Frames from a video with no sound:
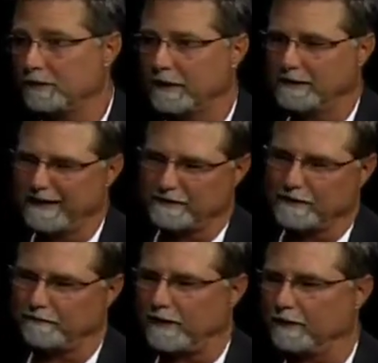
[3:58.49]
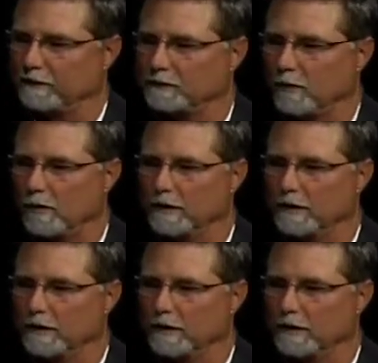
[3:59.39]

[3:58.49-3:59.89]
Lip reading: They take stuff out of the soil